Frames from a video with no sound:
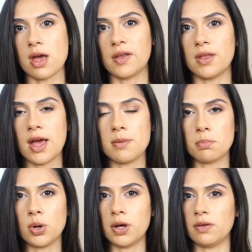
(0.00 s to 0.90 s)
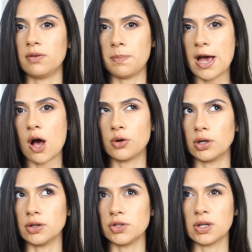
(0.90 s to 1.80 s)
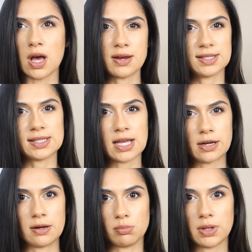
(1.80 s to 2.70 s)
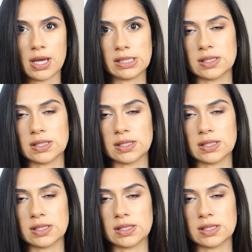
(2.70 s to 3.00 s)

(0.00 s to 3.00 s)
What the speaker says: and then put the powder to kind of set it in place.